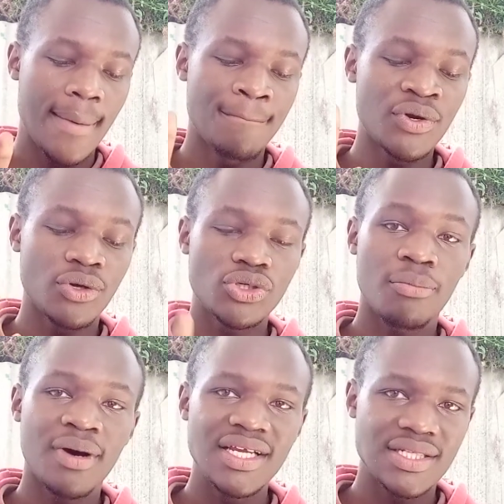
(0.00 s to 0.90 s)

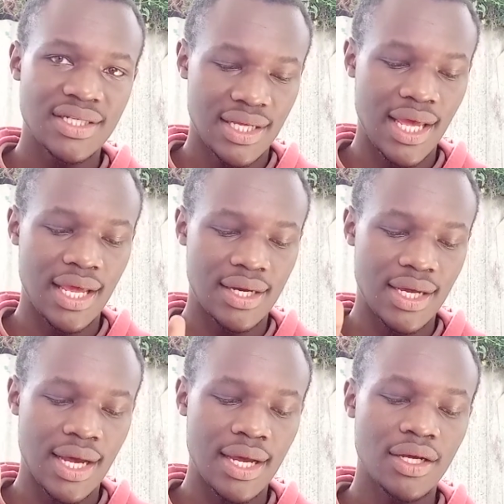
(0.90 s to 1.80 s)
Brontobyte and
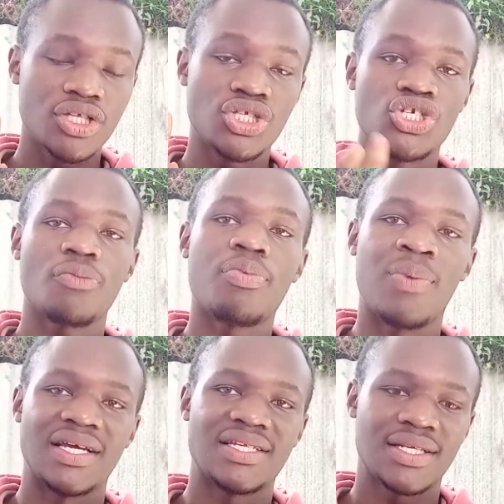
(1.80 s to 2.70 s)

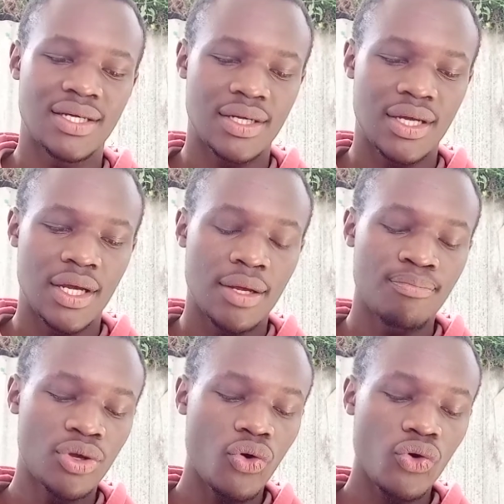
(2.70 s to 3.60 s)
Jobbyte,
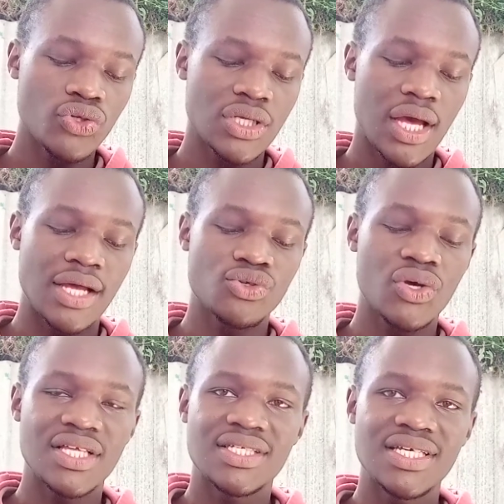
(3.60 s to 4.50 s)
because as you
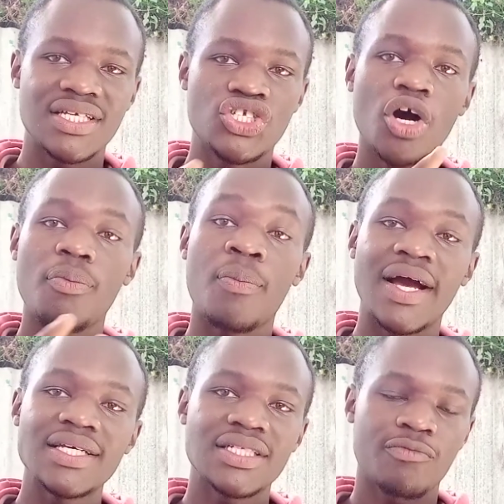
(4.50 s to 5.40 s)
can see,
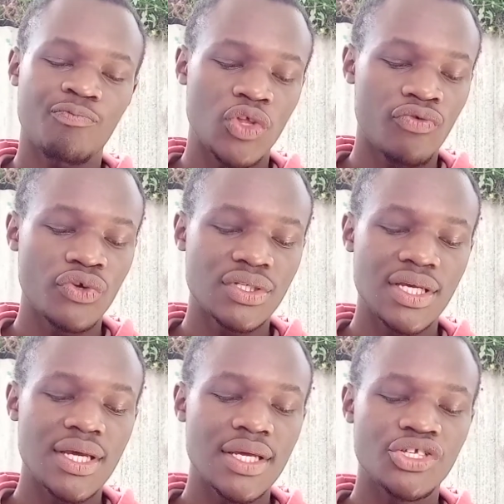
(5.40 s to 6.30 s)
Jobbyte, if we
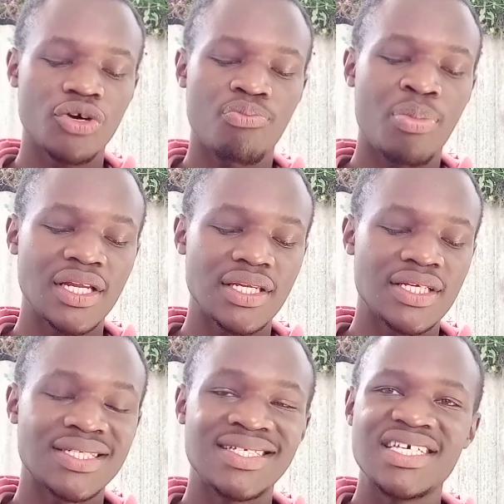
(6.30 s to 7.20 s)
say Jobbyte
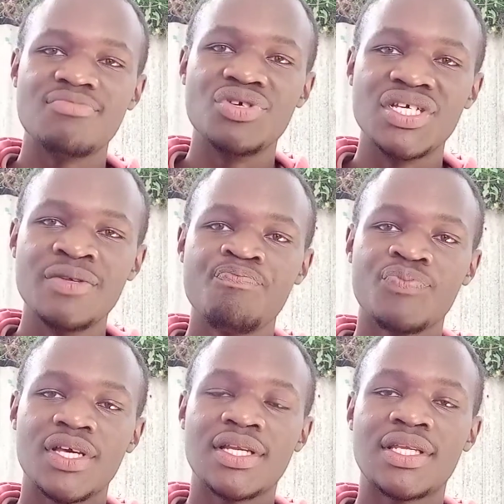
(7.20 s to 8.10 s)
is GB,
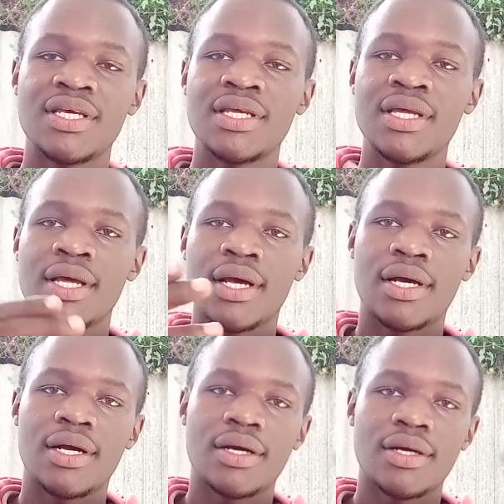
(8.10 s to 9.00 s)
it
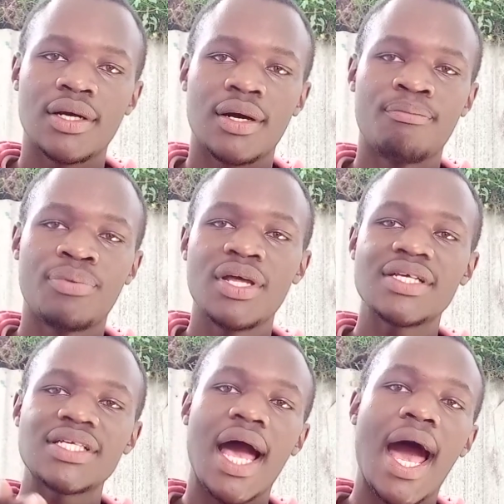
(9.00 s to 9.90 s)

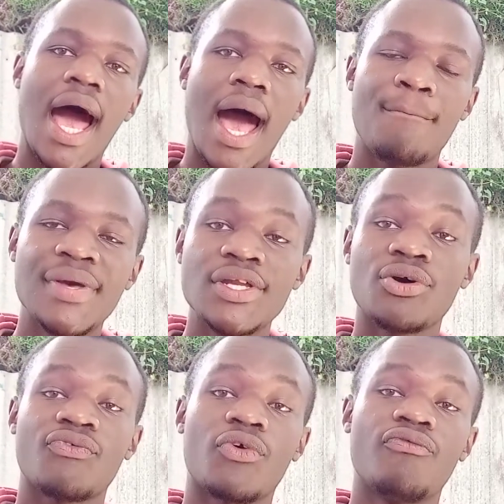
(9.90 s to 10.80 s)
brings a bit
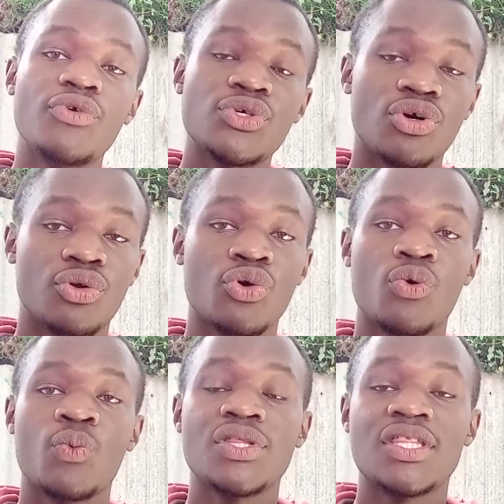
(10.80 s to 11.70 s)
of confusion
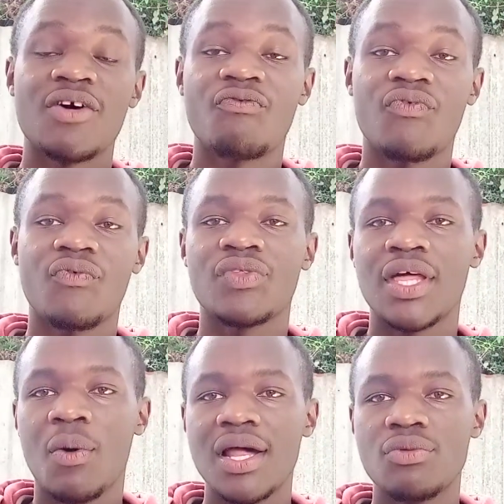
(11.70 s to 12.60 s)
with the
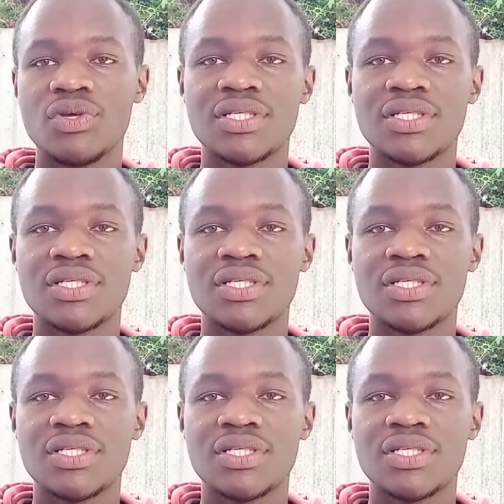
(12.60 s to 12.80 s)
one we